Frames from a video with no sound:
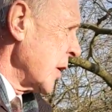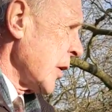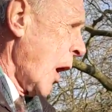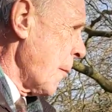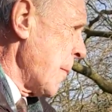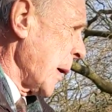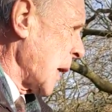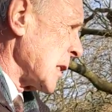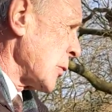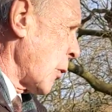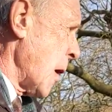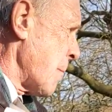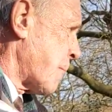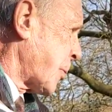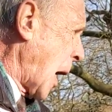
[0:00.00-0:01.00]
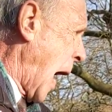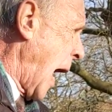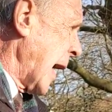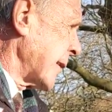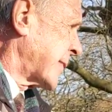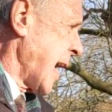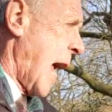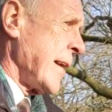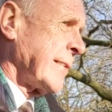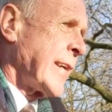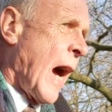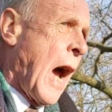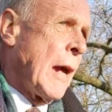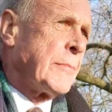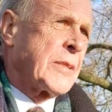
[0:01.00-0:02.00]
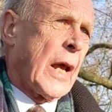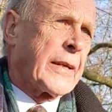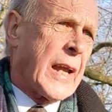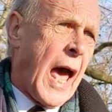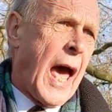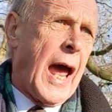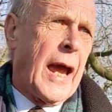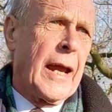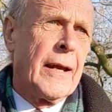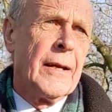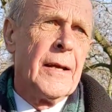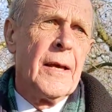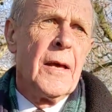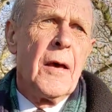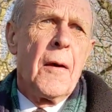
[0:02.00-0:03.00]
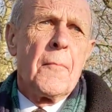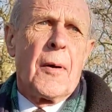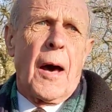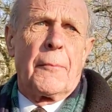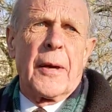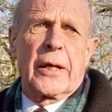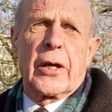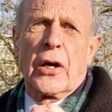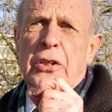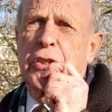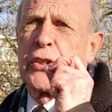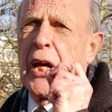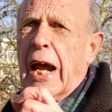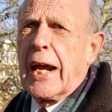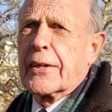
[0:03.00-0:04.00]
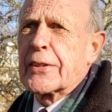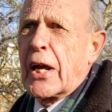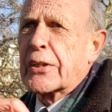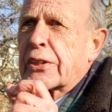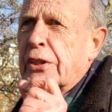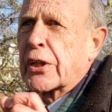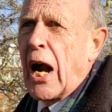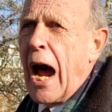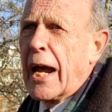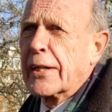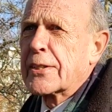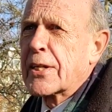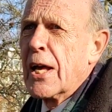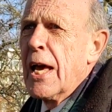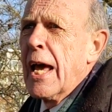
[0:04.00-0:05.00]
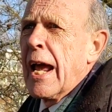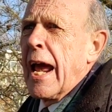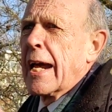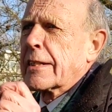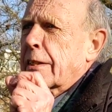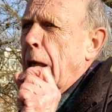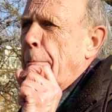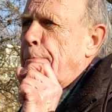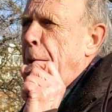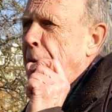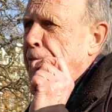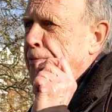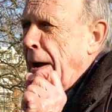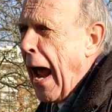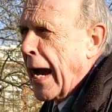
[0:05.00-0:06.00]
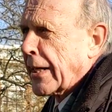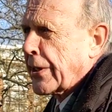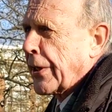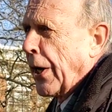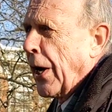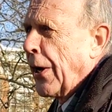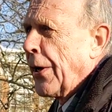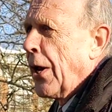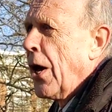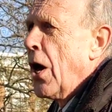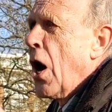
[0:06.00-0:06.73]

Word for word: not because we prayed 10 times a day, but because Jesus Christ is the perfection